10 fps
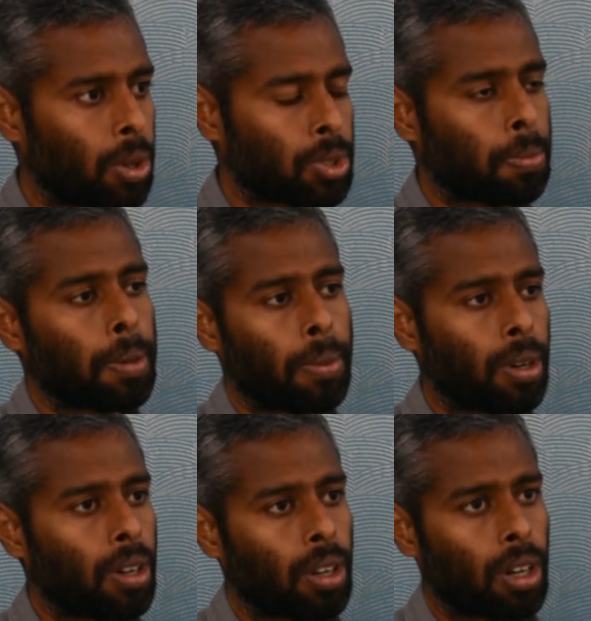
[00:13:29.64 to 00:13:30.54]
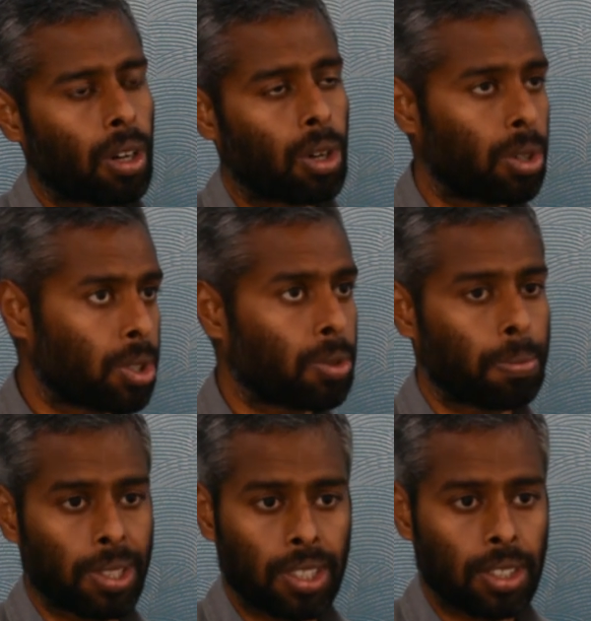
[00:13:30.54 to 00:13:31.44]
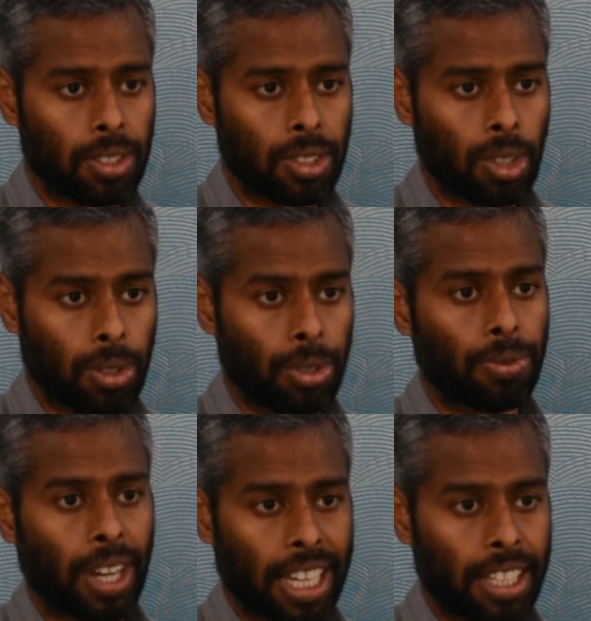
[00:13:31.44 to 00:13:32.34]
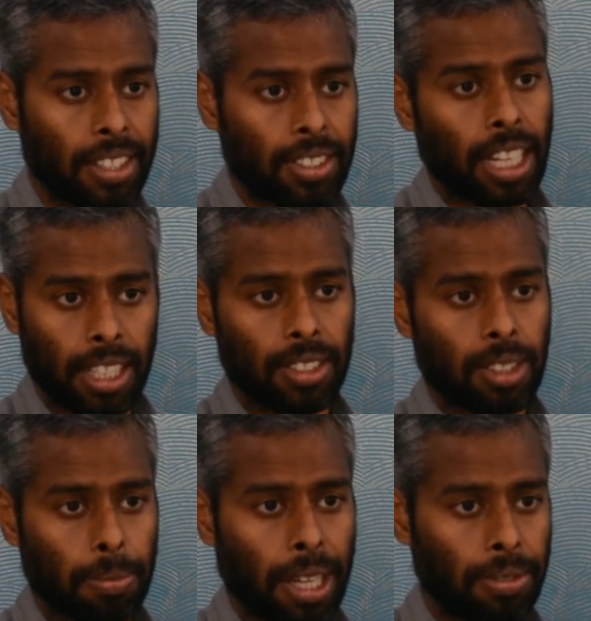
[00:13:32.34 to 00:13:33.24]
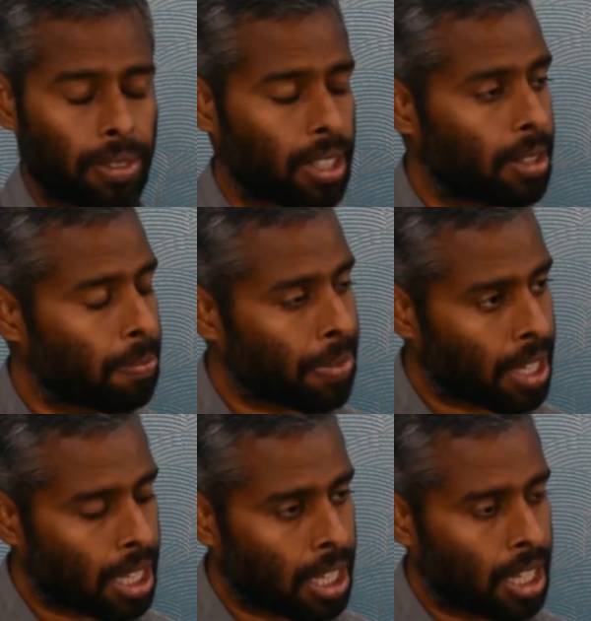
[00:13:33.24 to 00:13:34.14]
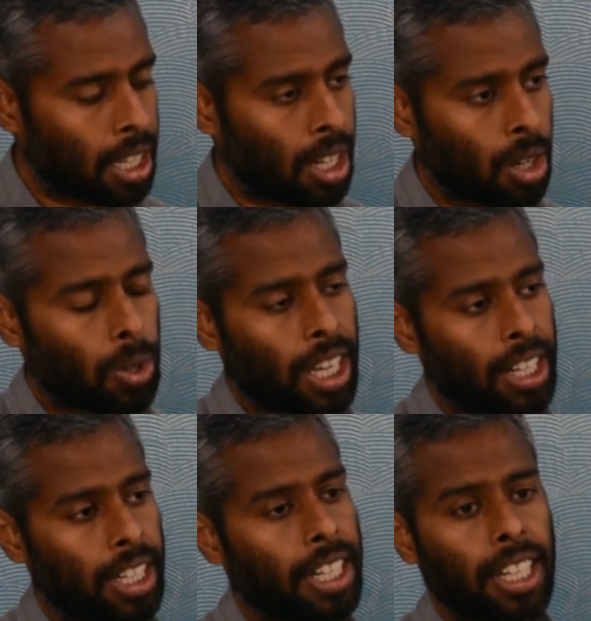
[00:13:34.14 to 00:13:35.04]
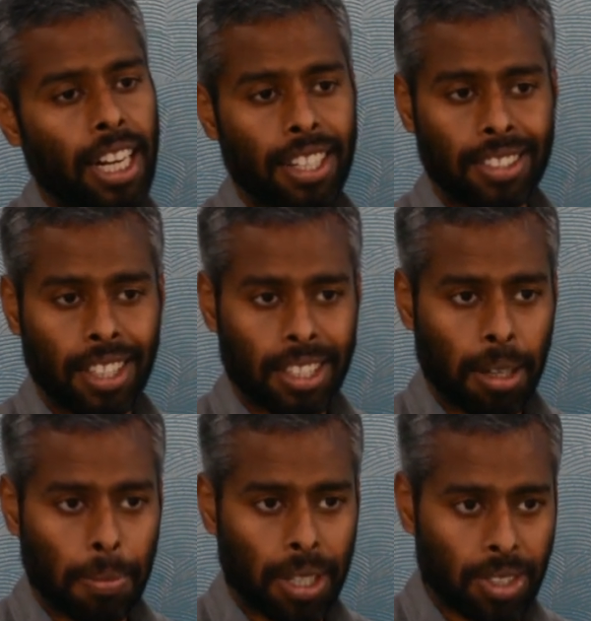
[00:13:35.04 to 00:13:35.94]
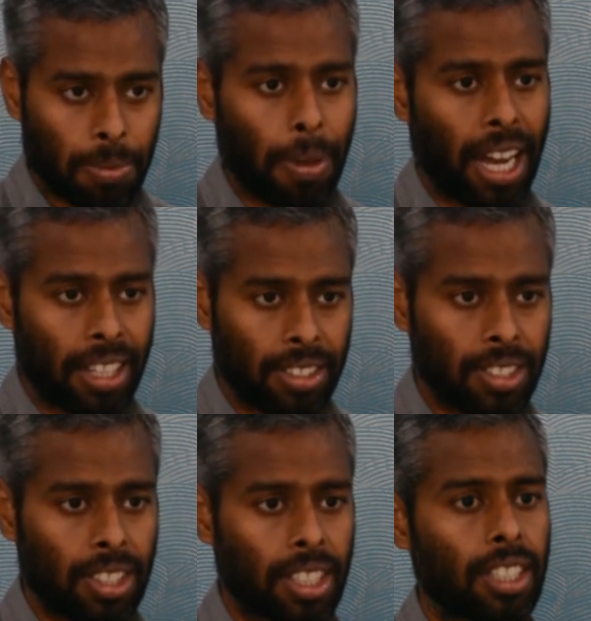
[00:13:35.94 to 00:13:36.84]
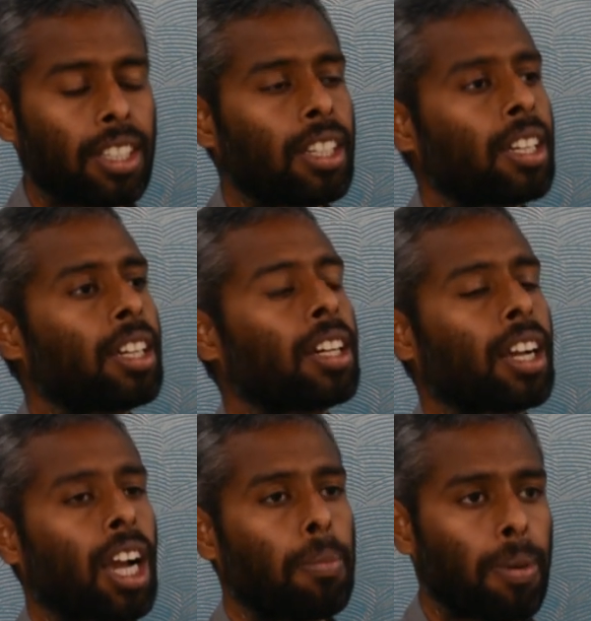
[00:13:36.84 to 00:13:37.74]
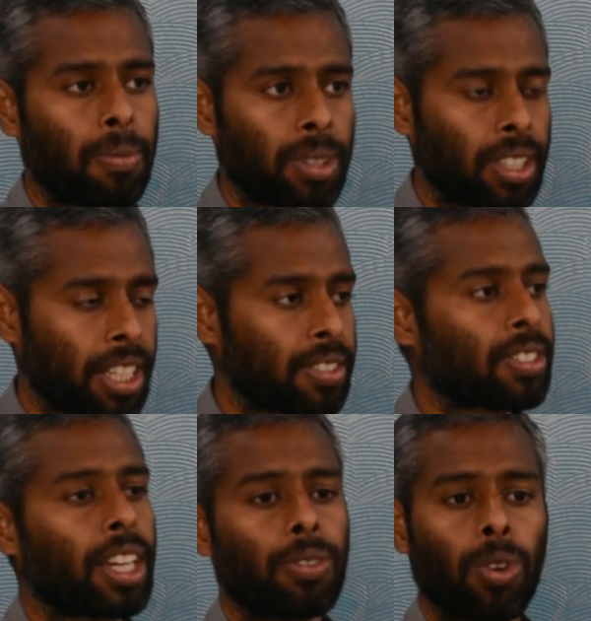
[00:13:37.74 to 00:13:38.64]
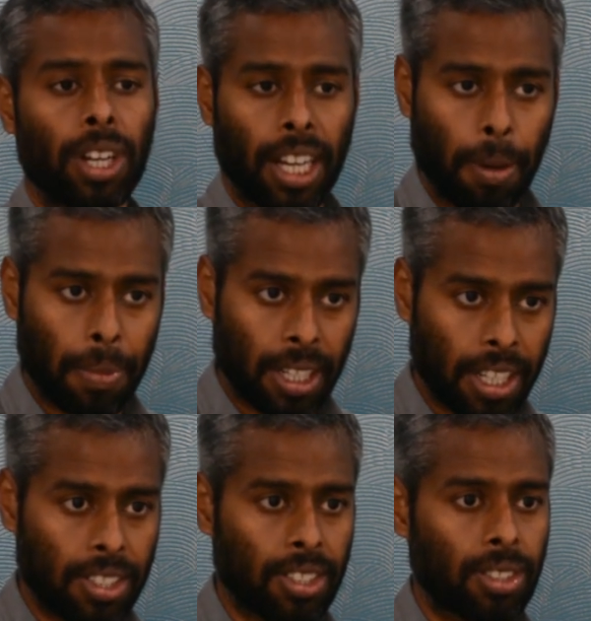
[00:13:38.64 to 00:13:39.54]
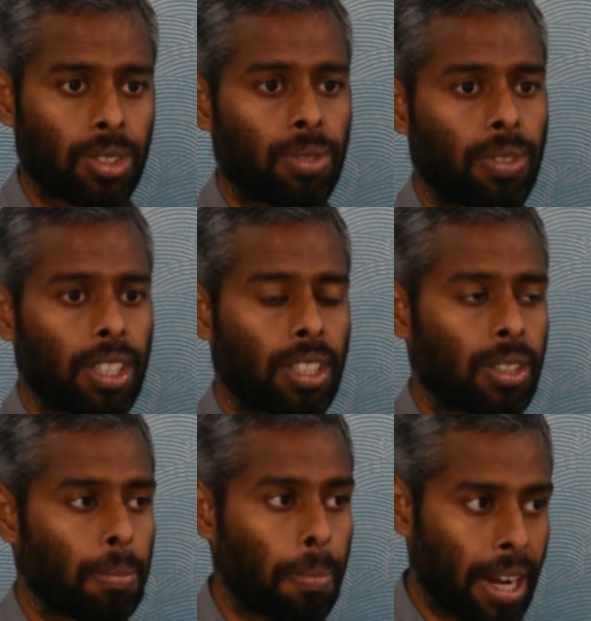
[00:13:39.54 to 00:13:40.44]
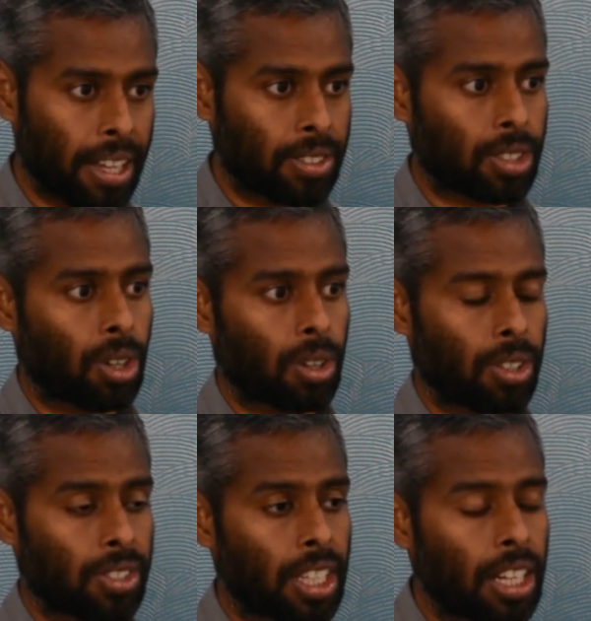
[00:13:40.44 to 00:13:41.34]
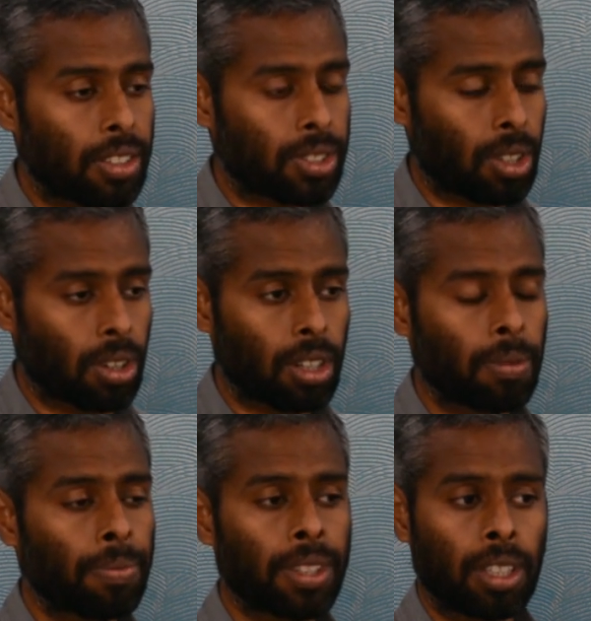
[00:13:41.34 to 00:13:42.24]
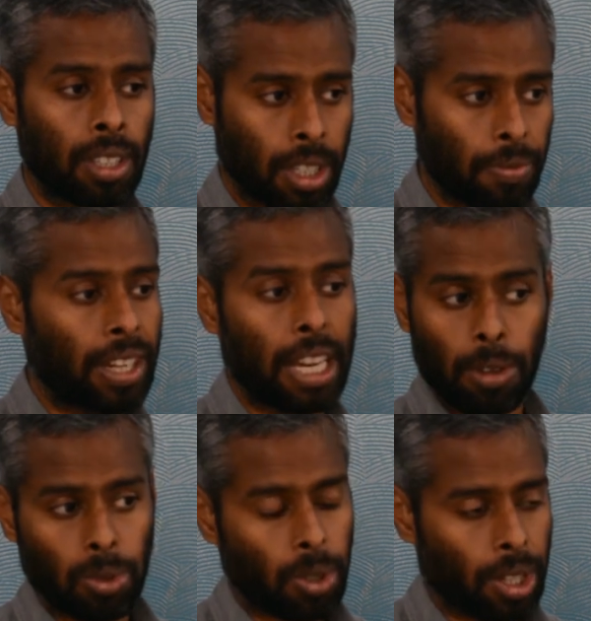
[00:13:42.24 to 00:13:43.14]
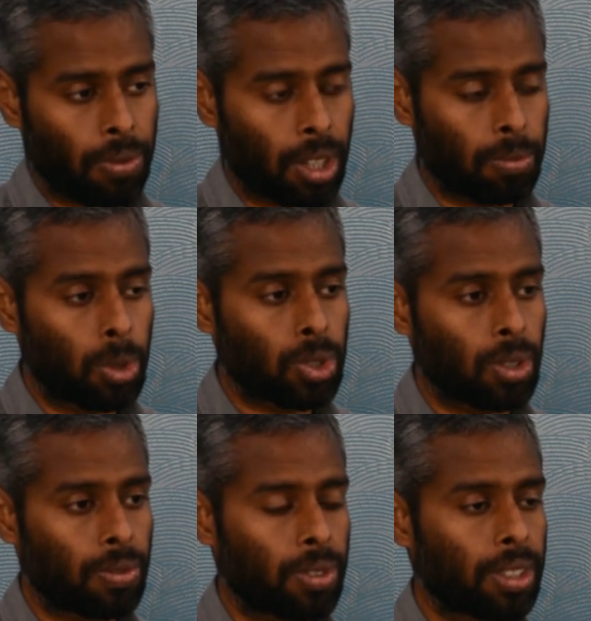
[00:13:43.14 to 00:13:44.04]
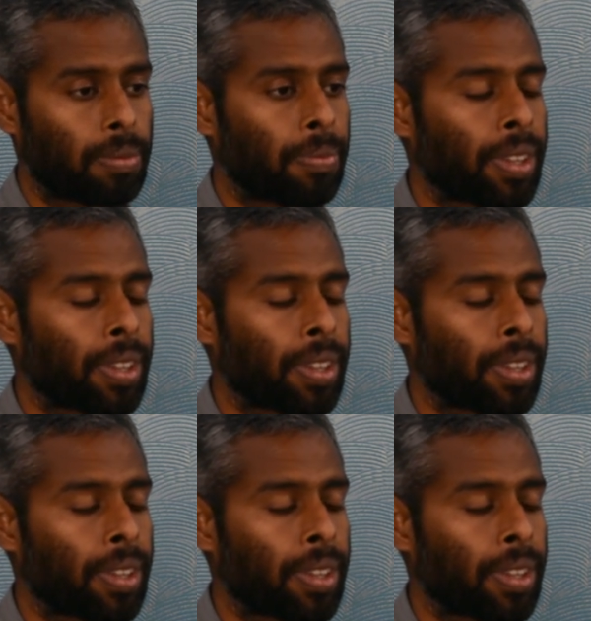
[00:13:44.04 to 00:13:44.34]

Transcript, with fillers: was people who knew business, who knew finance, at least in my field, who can read and understand companies' balance sheet, come up with insightful recommendation as to whether to buy a stock or sell a stock when I was working for a mutual fund.